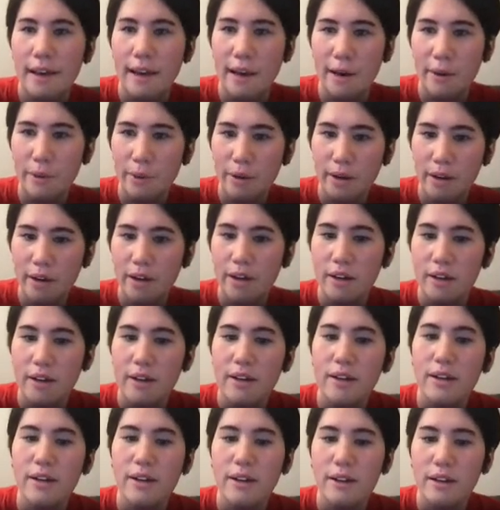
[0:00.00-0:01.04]
our
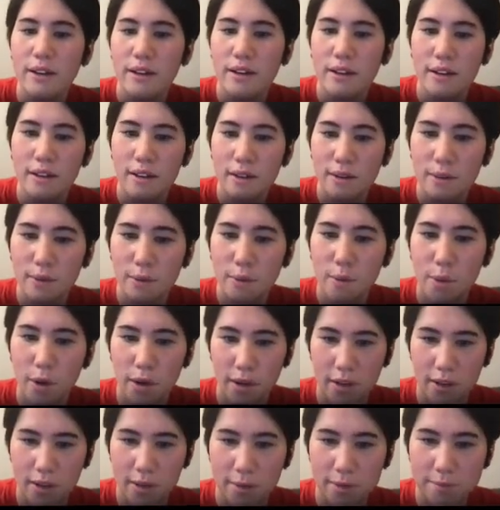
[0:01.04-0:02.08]

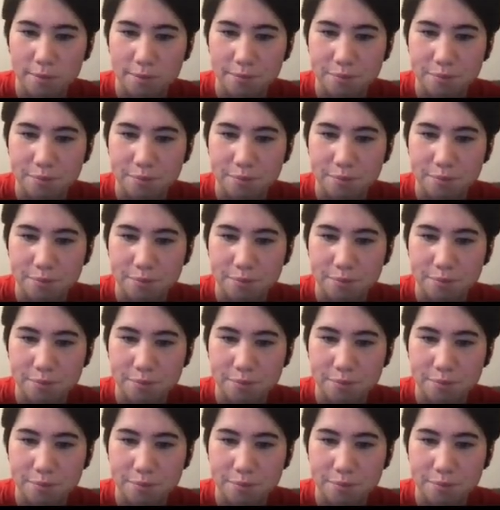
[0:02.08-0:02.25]
work.